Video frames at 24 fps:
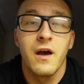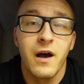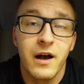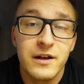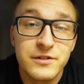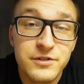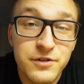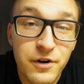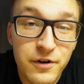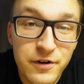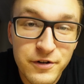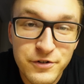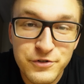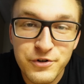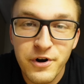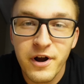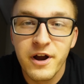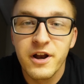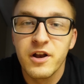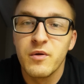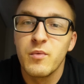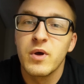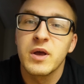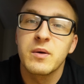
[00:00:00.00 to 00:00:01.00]
I started
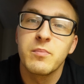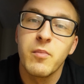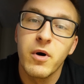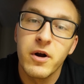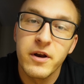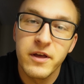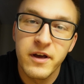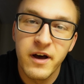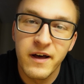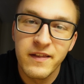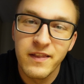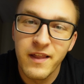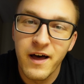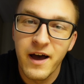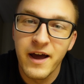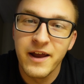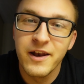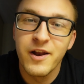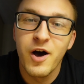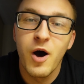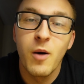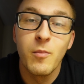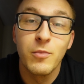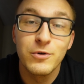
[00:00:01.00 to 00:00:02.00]
trying to make money
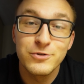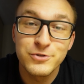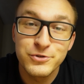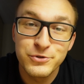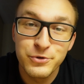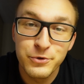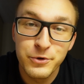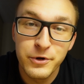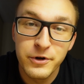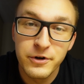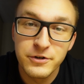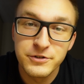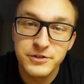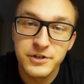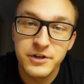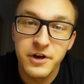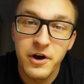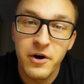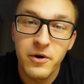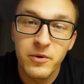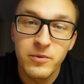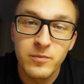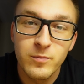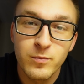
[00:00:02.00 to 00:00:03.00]
online almost 2 years
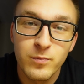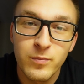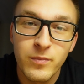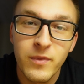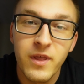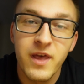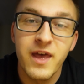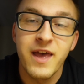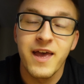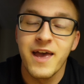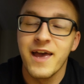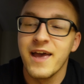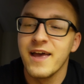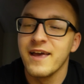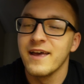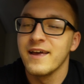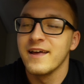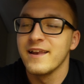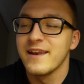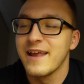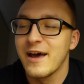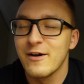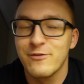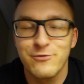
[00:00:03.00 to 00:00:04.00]
ago.
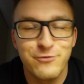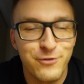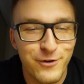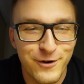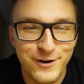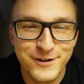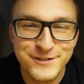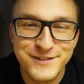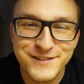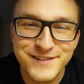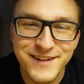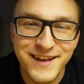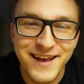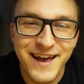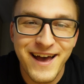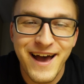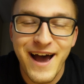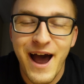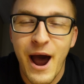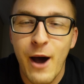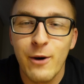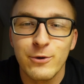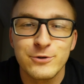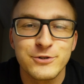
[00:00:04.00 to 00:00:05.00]
And at first,
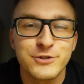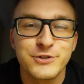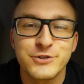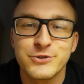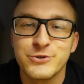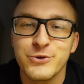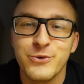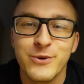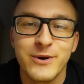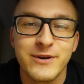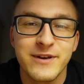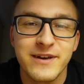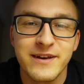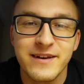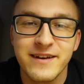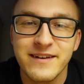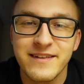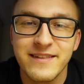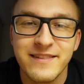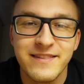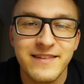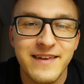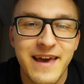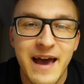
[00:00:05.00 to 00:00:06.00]
I was just doing
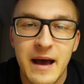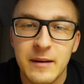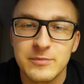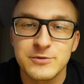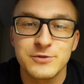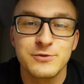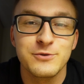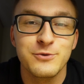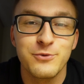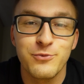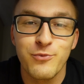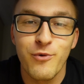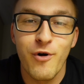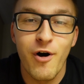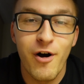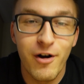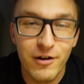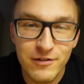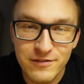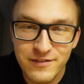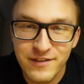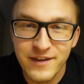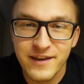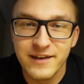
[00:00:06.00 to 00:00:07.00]
the absolute
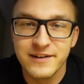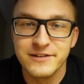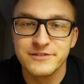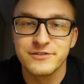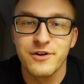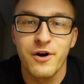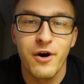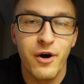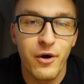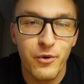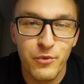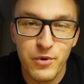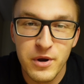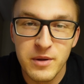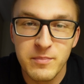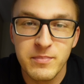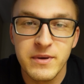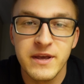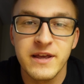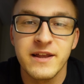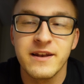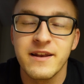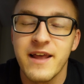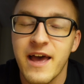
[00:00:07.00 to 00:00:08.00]
wrong things on
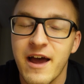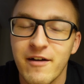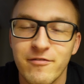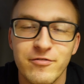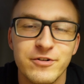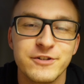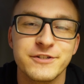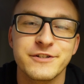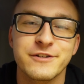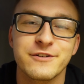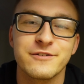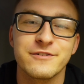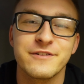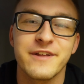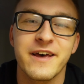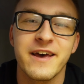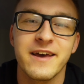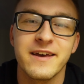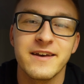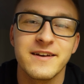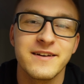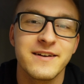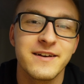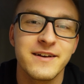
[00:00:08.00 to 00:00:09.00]
repeat every single
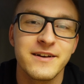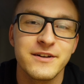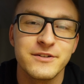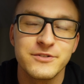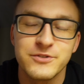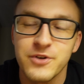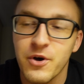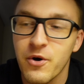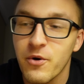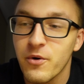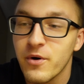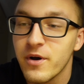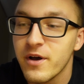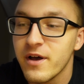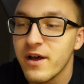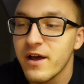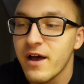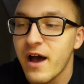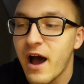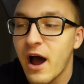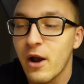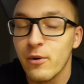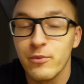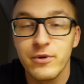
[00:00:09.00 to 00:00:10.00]
day. So
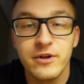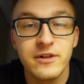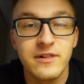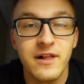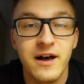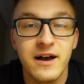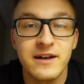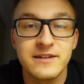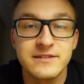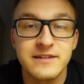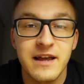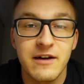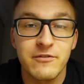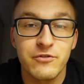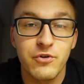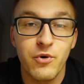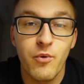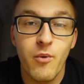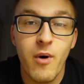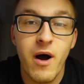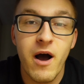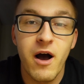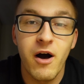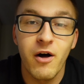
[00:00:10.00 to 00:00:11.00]
I realized after a
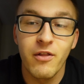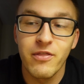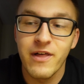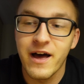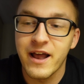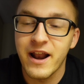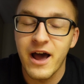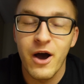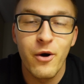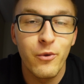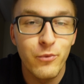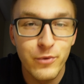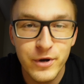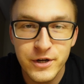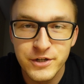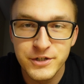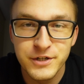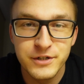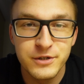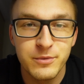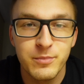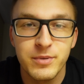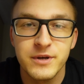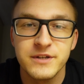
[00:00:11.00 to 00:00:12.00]
while that
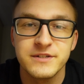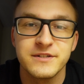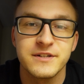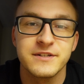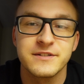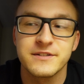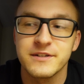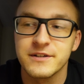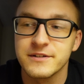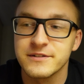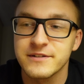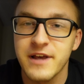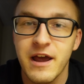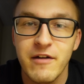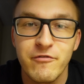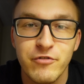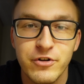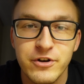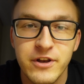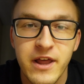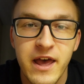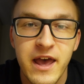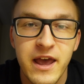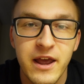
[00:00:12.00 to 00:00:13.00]
outreaching to businesses
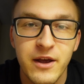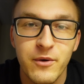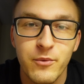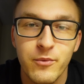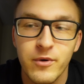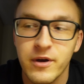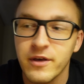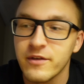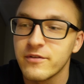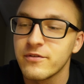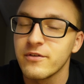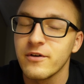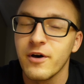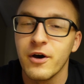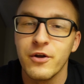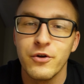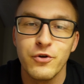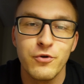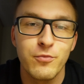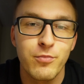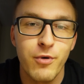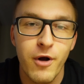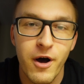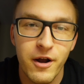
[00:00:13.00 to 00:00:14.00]
every day with a
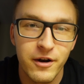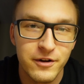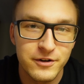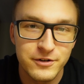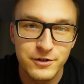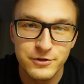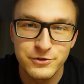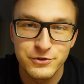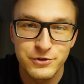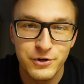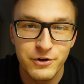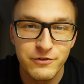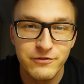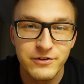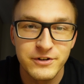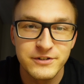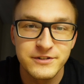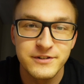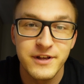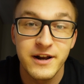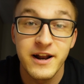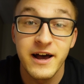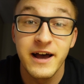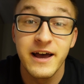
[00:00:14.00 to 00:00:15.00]
new product or
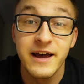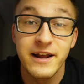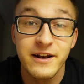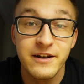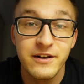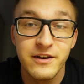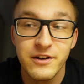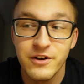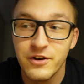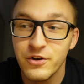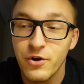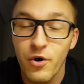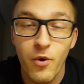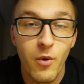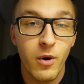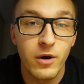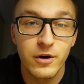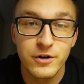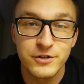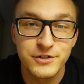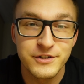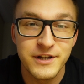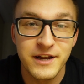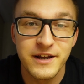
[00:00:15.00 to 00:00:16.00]
service that I had no
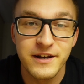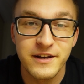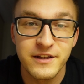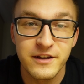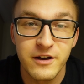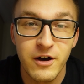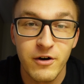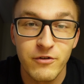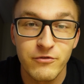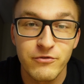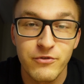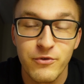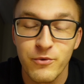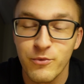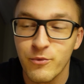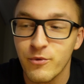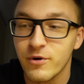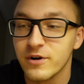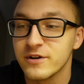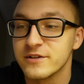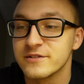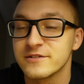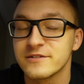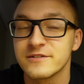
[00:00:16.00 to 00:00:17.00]
understanding of
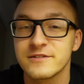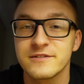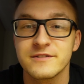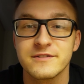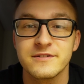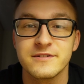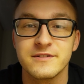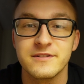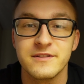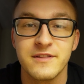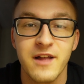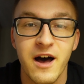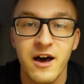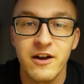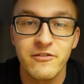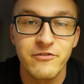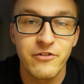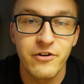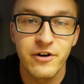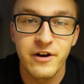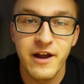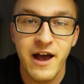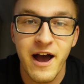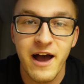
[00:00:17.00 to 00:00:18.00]
was not a
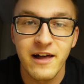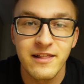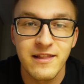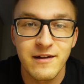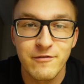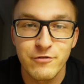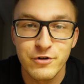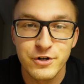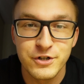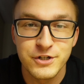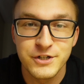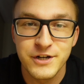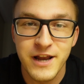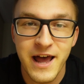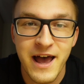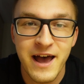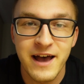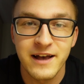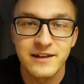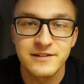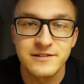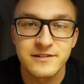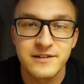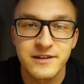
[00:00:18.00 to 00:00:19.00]
very high leverage
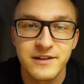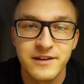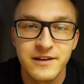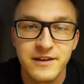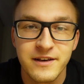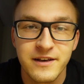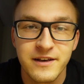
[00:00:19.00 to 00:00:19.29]
task.